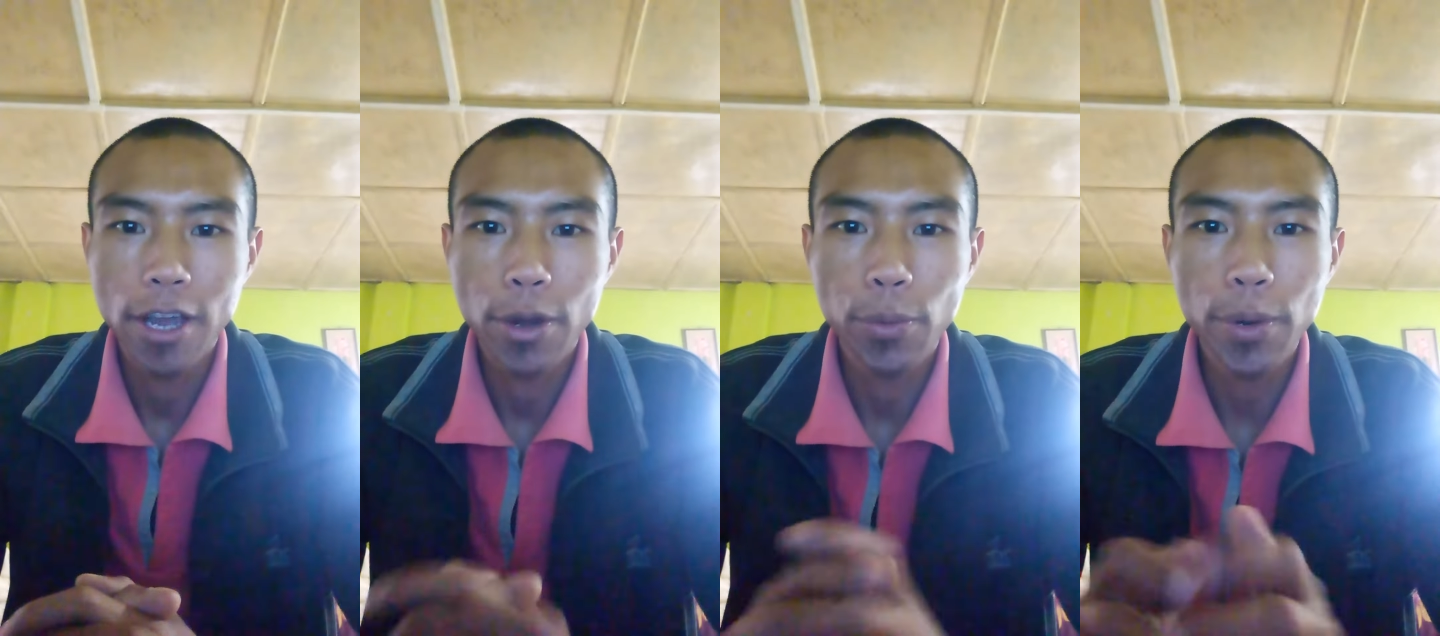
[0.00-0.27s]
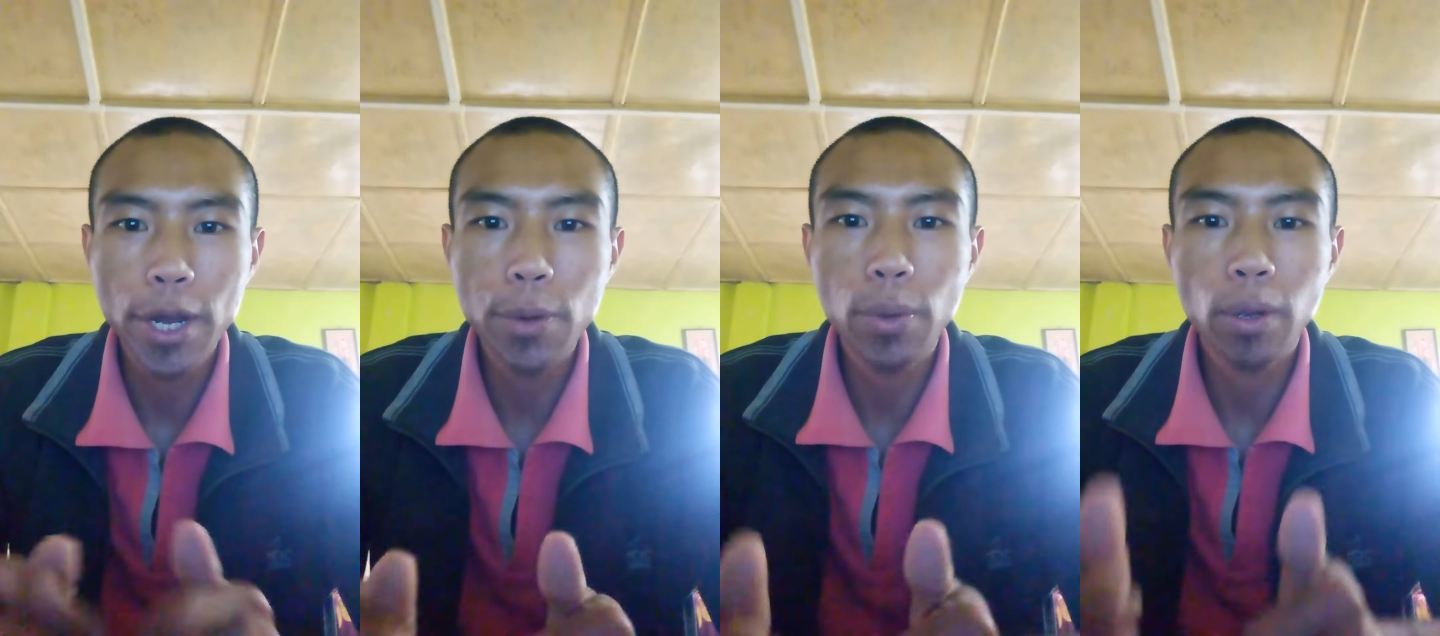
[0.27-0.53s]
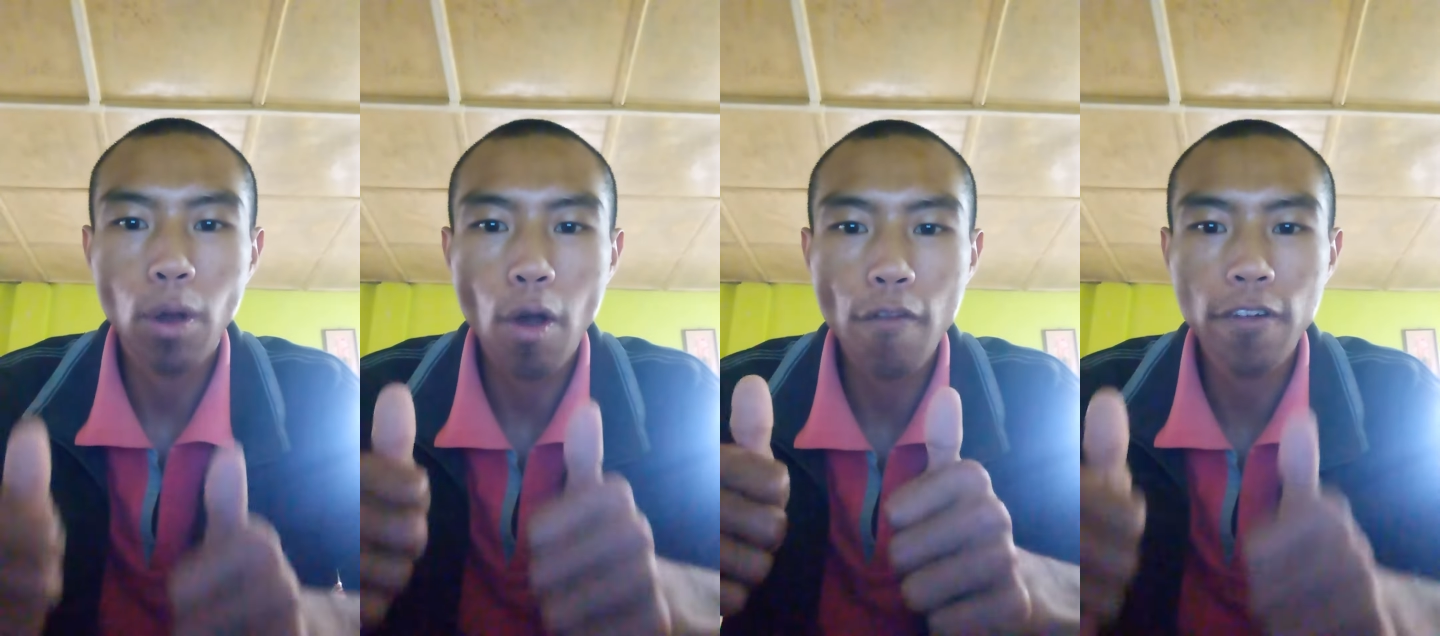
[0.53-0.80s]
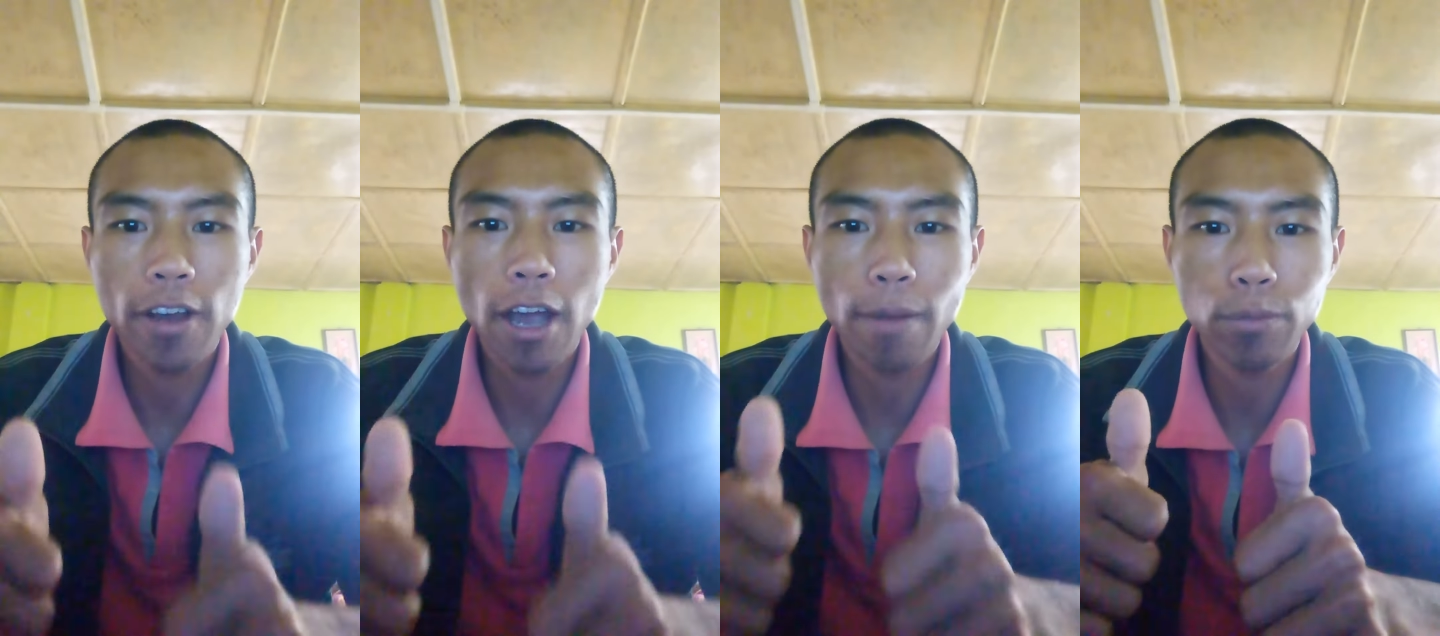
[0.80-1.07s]
We will
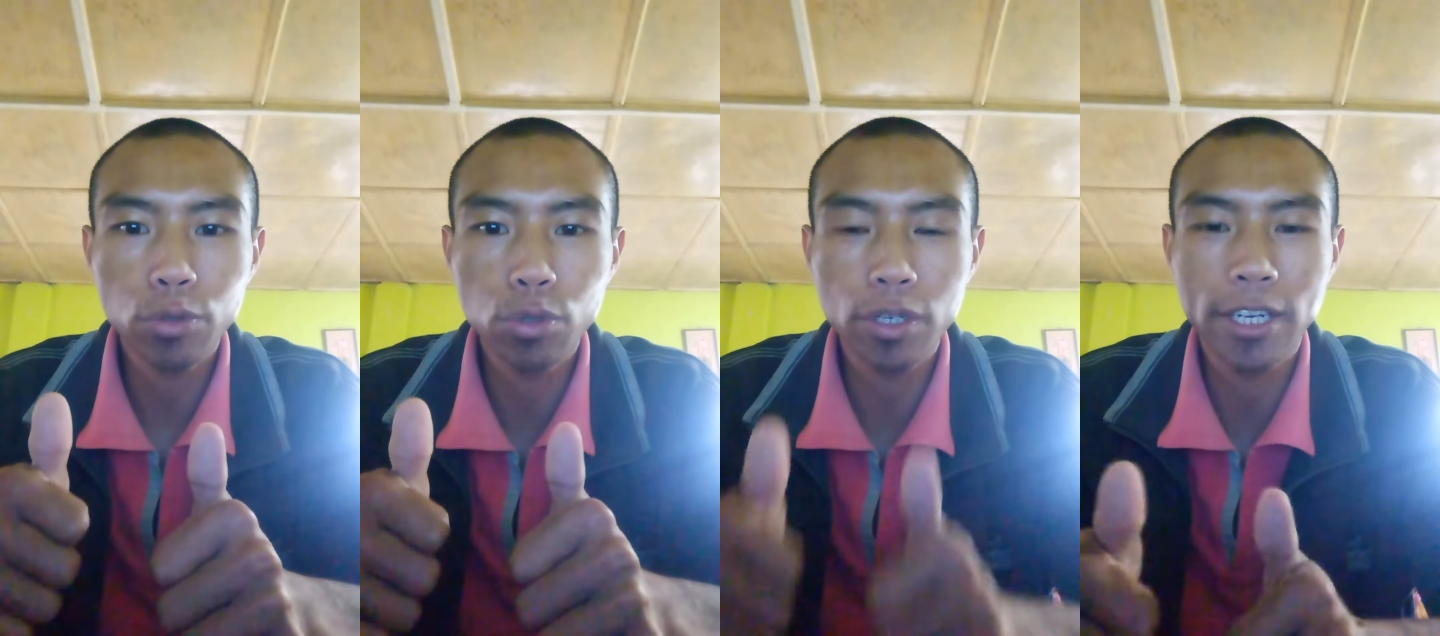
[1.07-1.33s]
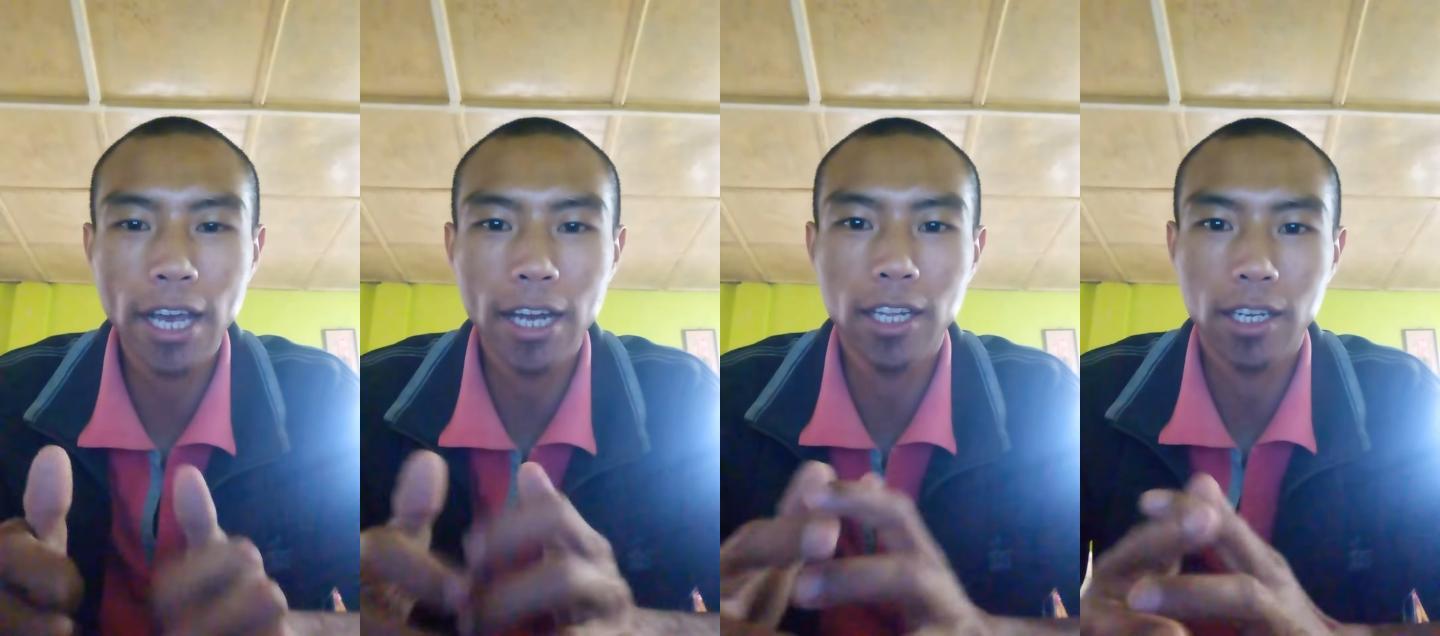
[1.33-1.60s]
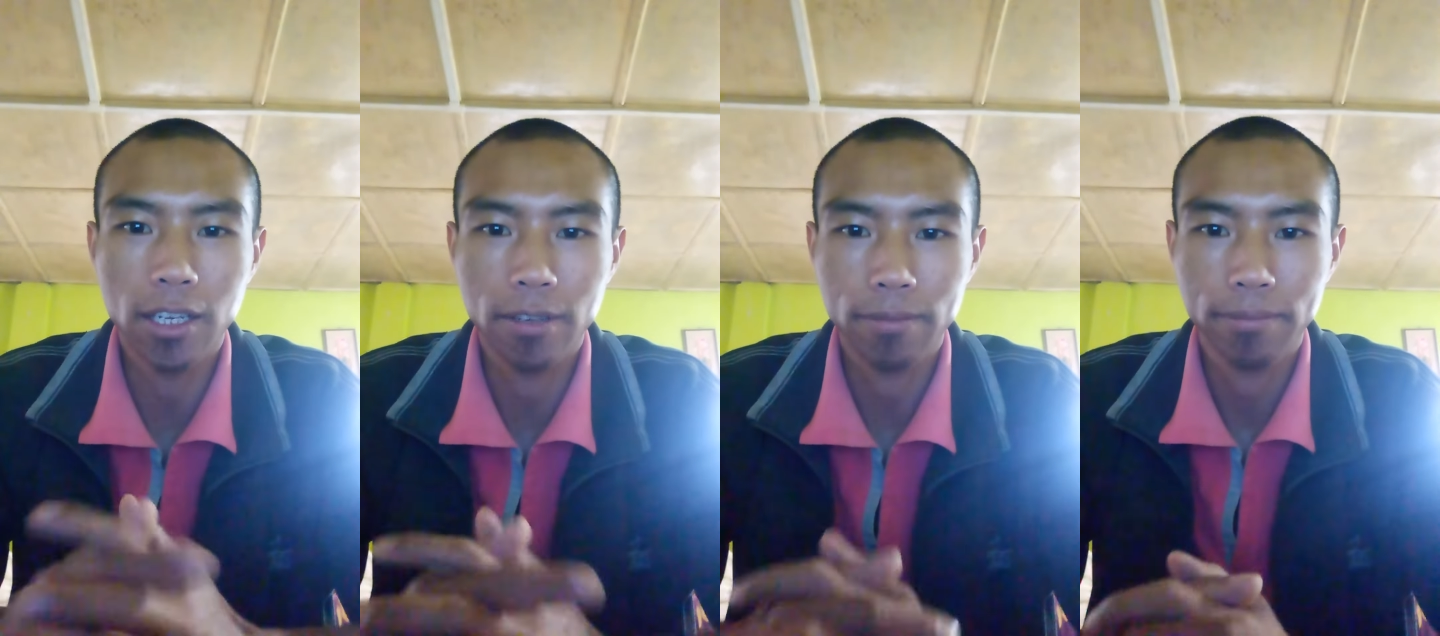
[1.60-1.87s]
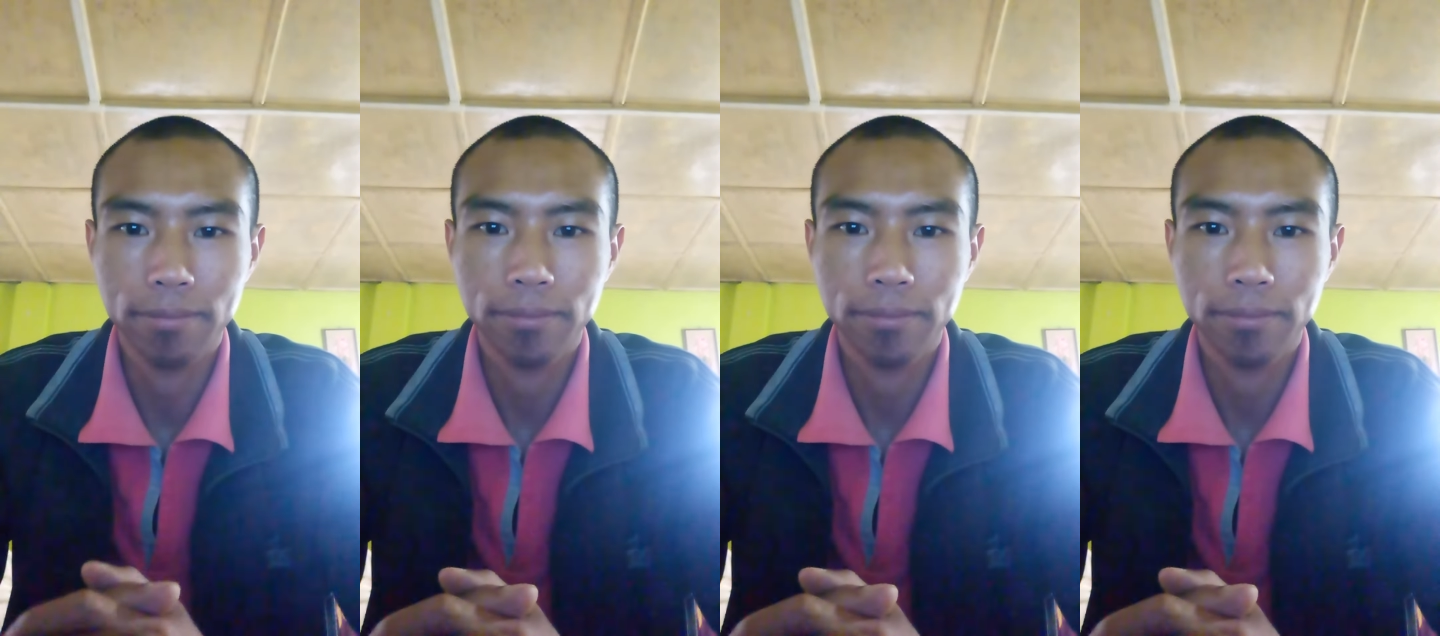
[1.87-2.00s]
overcome together